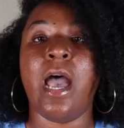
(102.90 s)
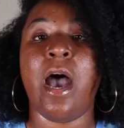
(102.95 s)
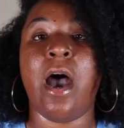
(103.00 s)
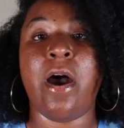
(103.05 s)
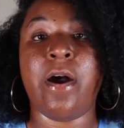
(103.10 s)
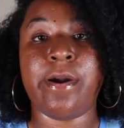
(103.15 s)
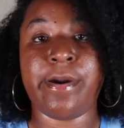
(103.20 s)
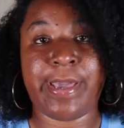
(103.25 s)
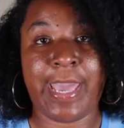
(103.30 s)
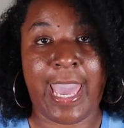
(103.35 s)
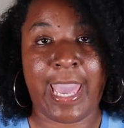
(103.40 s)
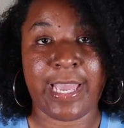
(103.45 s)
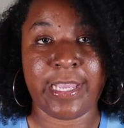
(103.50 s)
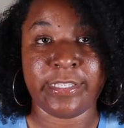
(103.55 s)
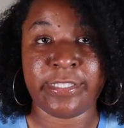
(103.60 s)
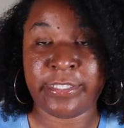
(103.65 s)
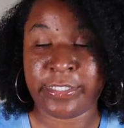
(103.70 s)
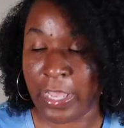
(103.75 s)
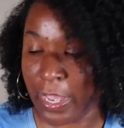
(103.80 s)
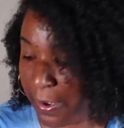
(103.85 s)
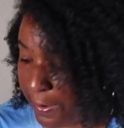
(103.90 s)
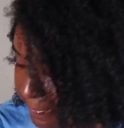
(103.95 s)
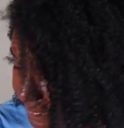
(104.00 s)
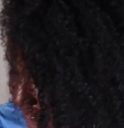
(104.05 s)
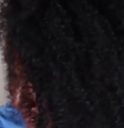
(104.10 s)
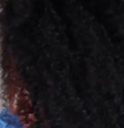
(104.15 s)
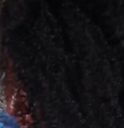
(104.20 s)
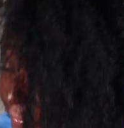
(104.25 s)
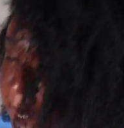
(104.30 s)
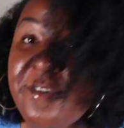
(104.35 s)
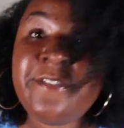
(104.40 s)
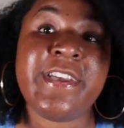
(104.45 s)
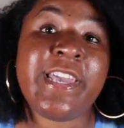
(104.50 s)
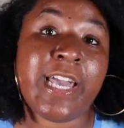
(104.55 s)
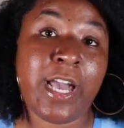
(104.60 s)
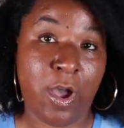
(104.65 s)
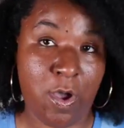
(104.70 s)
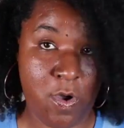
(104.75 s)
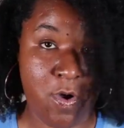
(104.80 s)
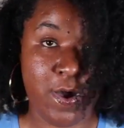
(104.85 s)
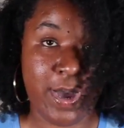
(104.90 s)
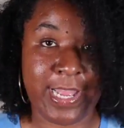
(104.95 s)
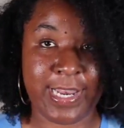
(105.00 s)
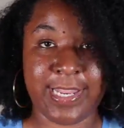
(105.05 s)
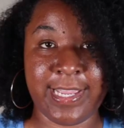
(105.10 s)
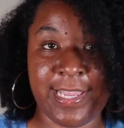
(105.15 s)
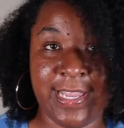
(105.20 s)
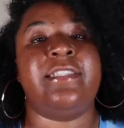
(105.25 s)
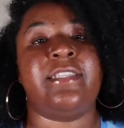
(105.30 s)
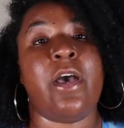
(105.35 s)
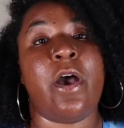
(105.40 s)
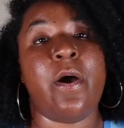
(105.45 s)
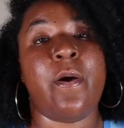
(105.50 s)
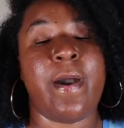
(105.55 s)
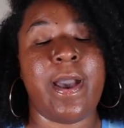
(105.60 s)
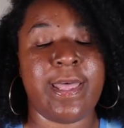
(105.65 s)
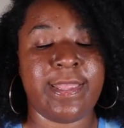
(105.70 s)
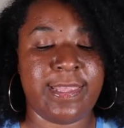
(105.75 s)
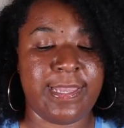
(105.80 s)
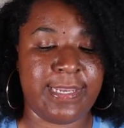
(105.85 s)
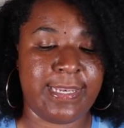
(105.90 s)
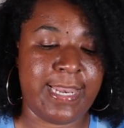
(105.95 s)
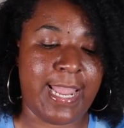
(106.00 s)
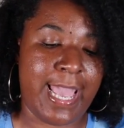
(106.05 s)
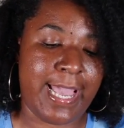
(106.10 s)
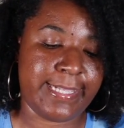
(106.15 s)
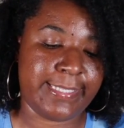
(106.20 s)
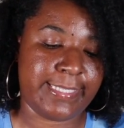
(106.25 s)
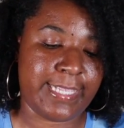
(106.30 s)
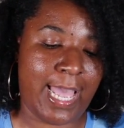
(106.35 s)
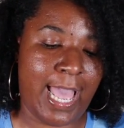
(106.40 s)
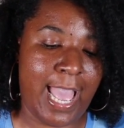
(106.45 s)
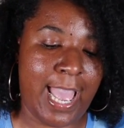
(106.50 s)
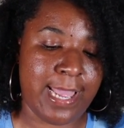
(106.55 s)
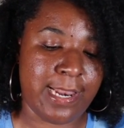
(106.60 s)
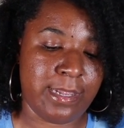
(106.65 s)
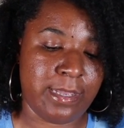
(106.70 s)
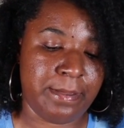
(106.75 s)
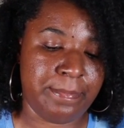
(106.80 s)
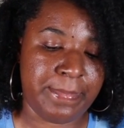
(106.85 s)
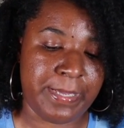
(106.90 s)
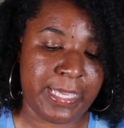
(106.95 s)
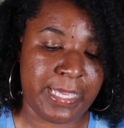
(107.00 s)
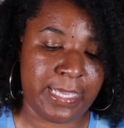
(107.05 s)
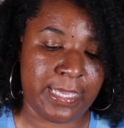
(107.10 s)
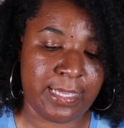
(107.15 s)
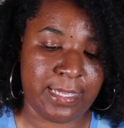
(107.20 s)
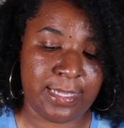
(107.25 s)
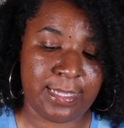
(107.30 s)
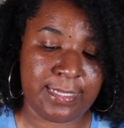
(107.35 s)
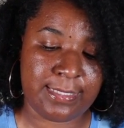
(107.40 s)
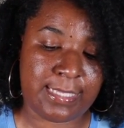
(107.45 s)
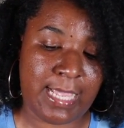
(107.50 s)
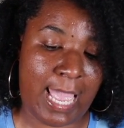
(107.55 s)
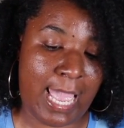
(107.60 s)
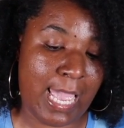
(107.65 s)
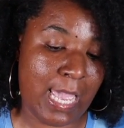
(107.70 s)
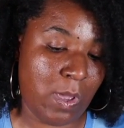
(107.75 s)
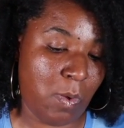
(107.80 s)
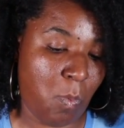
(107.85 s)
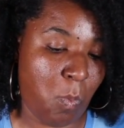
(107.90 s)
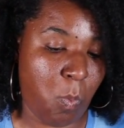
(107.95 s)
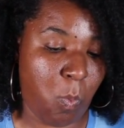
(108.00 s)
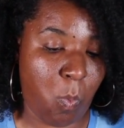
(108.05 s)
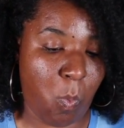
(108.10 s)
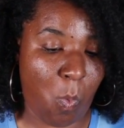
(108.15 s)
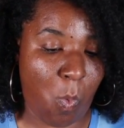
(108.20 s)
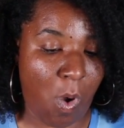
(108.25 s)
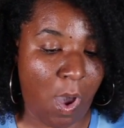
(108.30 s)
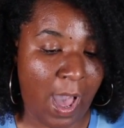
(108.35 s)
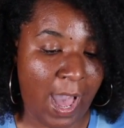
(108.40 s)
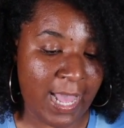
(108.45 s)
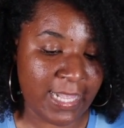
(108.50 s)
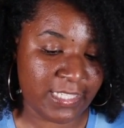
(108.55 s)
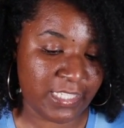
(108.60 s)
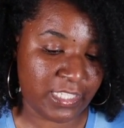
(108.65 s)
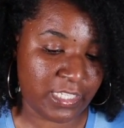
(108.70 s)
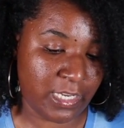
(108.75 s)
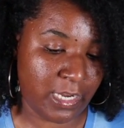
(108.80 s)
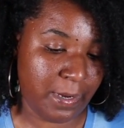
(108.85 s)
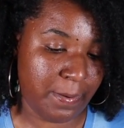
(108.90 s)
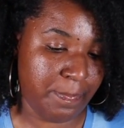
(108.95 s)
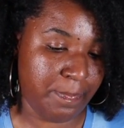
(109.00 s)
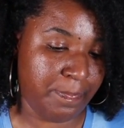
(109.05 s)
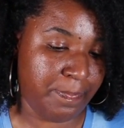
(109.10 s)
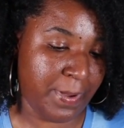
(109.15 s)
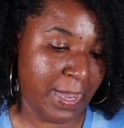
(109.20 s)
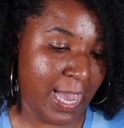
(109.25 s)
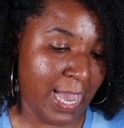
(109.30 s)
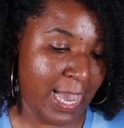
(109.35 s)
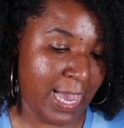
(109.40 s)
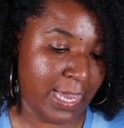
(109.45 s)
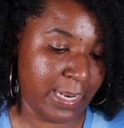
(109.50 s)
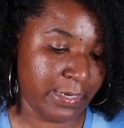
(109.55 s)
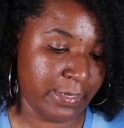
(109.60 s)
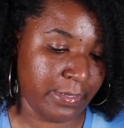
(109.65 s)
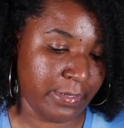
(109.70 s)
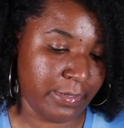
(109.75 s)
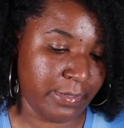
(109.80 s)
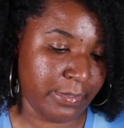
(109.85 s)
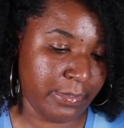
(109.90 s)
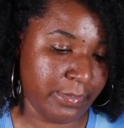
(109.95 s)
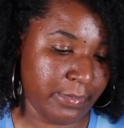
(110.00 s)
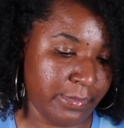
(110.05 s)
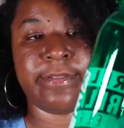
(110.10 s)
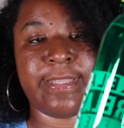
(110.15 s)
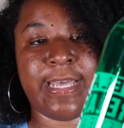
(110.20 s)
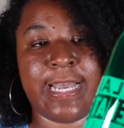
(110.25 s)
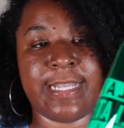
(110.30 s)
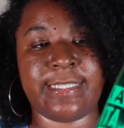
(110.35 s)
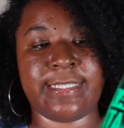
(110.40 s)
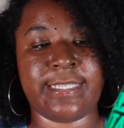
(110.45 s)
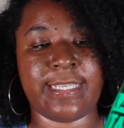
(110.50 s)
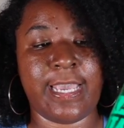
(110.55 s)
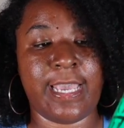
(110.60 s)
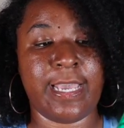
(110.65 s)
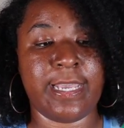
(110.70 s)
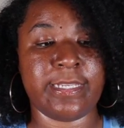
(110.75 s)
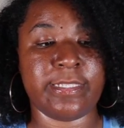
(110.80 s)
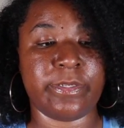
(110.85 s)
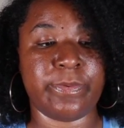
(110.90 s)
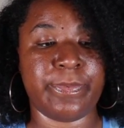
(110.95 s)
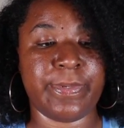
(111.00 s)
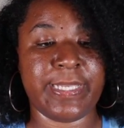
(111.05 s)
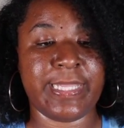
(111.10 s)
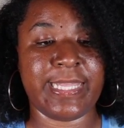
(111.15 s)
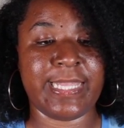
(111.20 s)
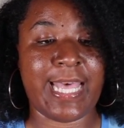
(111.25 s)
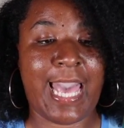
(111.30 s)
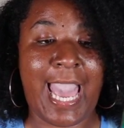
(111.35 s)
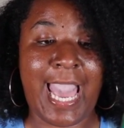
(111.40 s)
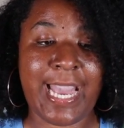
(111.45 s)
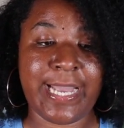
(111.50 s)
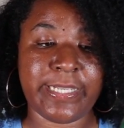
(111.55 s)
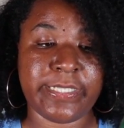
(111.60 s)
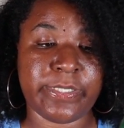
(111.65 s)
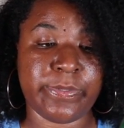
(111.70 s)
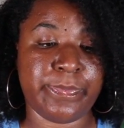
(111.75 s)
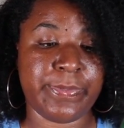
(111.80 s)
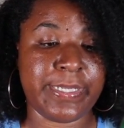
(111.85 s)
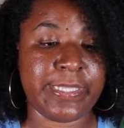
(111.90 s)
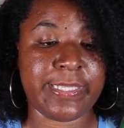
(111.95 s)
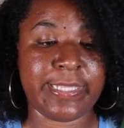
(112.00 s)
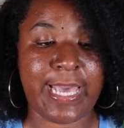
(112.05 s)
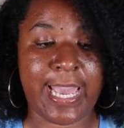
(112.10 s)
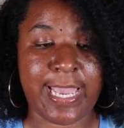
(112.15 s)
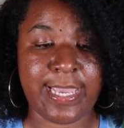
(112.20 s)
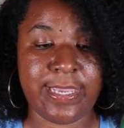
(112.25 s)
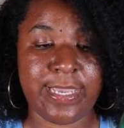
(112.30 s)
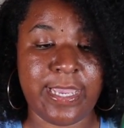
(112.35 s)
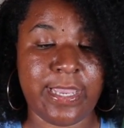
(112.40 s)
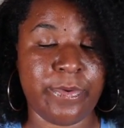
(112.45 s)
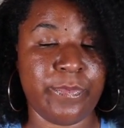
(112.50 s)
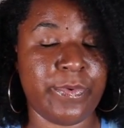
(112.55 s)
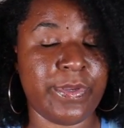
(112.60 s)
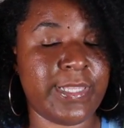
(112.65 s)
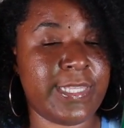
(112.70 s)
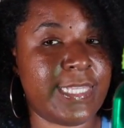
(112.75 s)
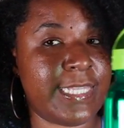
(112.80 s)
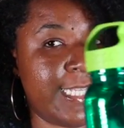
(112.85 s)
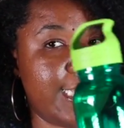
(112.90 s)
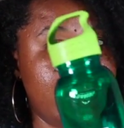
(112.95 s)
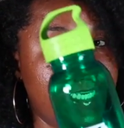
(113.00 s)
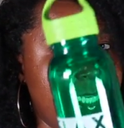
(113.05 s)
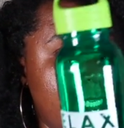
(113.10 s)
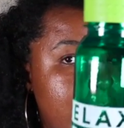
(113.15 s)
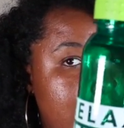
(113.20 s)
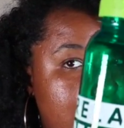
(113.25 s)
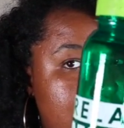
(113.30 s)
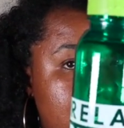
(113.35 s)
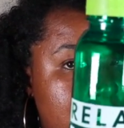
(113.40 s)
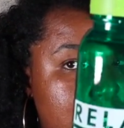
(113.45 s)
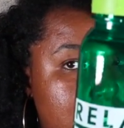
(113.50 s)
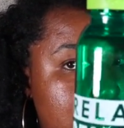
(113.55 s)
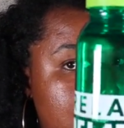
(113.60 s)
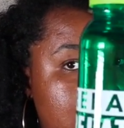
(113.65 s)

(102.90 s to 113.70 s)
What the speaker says: Okay, so moving on. So the next item is a water bottle that says relax, relate, and release.